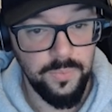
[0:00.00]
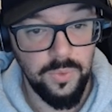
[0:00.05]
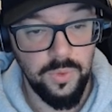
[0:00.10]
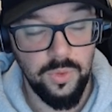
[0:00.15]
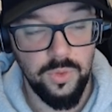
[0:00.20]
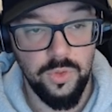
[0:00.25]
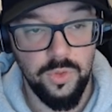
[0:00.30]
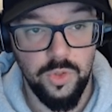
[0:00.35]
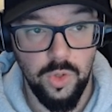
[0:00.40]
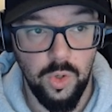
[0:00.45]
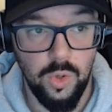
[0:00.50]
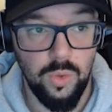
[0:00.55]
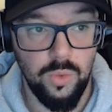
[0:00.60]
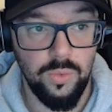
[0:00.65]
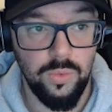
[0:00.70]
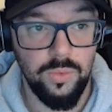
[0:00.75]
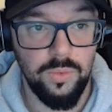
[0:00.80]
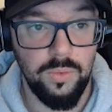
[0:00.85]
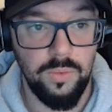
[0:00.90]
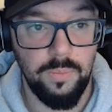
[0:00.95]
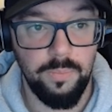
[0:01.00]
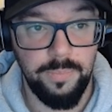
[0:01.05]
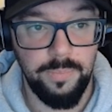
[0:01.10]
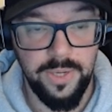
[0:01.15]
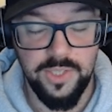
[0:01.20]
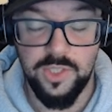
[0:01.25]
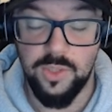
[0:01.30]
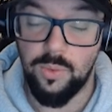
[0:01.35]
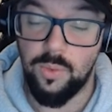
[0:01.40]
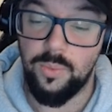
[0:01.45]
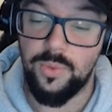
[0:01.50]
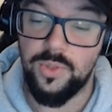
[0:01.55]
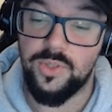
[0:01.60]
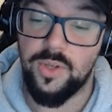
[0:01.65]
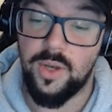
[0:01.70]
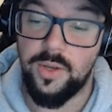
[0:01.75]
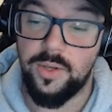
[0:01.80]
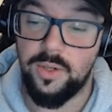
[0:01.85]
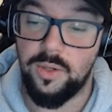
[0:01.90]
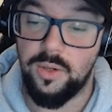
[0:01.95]
So based on what we
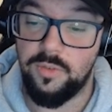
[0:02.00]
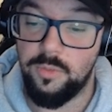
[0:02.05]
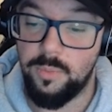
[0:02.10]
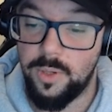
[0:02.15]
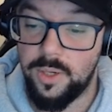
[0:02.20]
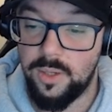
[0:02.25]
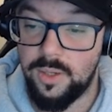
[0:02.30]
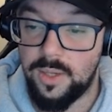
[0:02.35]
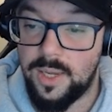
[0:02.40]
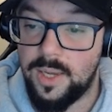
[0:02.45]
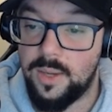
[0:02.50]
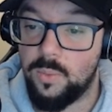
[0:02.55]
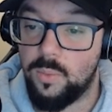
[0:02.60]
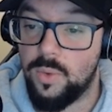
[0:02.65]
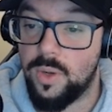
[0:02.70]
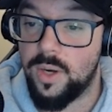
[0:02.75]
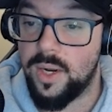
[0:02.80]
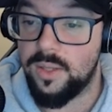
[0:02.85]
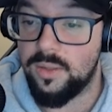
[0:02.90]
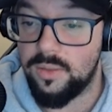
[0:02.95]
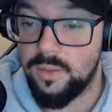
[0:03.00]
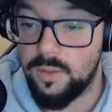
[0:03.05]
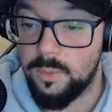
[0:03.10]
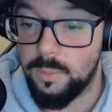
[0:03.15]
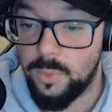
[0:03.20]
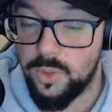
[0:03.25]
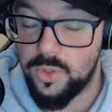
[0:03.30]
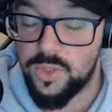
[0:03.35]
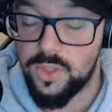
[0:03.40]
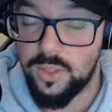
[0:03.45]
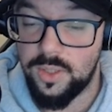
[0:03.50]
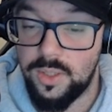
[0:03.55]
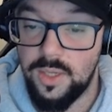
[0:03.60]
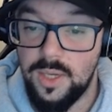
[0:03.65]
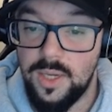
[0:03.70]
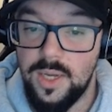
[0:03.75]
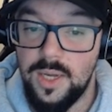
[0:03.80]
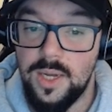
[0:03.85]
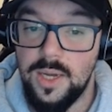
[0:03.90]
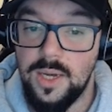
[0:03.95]
saw here, everybody, and what I think personally,
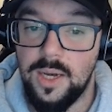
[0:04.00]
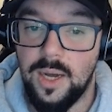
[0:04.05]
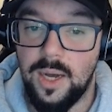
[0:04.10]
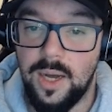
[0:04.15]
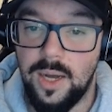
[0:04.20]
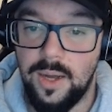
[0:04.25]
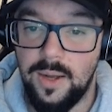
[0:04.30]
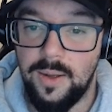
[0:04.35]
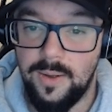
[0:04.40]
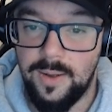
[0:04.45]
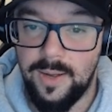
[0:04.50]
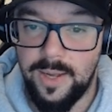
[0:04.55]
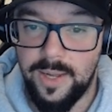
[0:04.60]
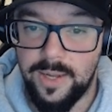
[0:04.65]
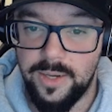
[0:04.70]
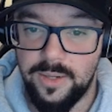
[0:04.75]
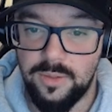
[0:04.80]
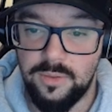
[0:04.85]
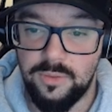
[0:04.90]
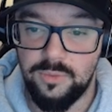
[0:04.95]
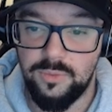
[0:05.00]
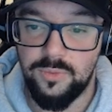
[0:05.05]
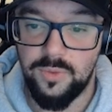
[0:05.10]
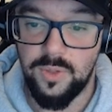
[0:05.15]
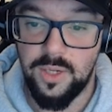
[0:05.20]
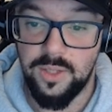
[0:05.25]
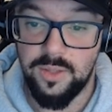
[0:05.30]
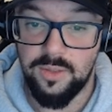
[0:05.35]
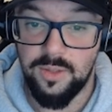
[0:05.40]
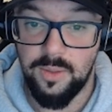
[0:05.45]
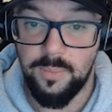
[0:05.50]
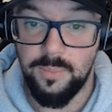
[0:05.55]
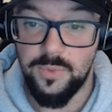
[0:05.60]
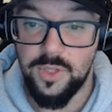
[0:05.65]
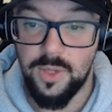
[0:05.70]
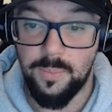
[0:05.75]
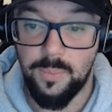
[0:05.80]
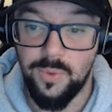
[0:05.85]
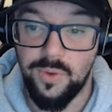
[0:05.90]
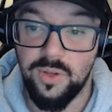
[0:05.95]
out of a thumbs
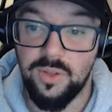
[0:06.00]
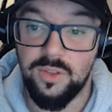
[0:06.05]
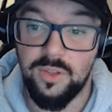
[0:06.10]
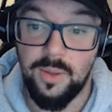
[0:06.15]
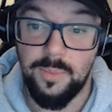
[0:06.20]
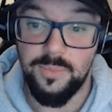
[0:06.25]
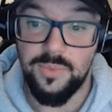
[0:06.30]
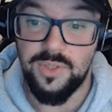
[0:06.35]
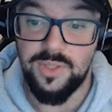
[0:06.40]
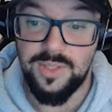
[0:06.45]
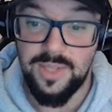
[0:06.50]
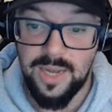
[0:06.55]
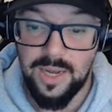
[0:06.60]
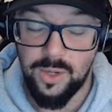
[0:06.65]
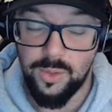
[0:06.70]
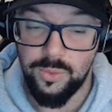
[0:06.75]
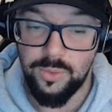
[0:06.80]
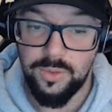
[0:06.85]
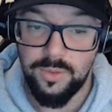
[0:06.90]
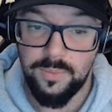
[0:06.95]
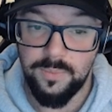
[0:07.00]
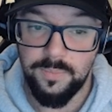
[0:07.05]
up or a thumbs down,